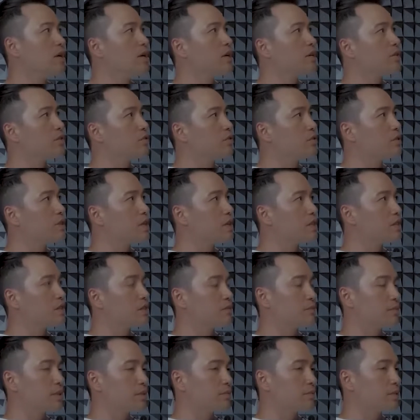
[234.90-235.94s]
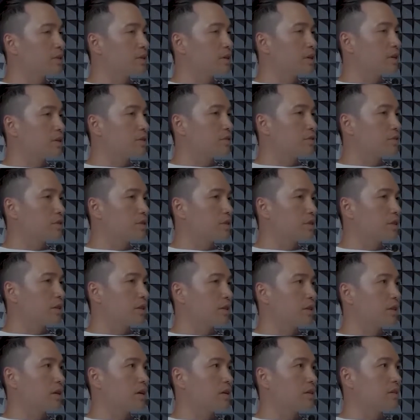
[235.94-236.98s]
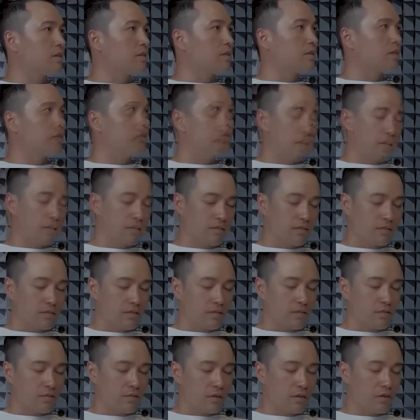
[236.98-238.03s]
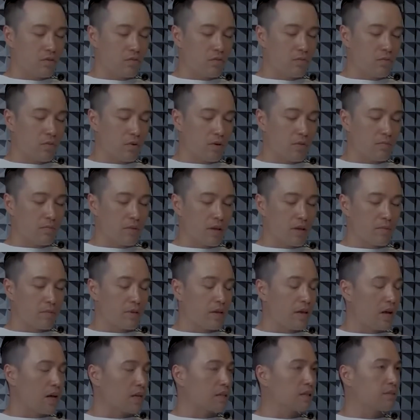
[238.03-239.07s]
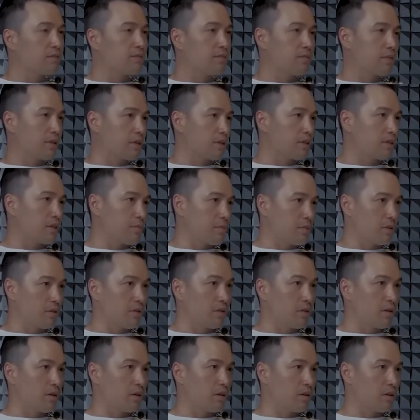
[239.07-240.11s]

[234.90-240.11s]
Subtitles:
You said something very interesting there, that a newborn baby has very similar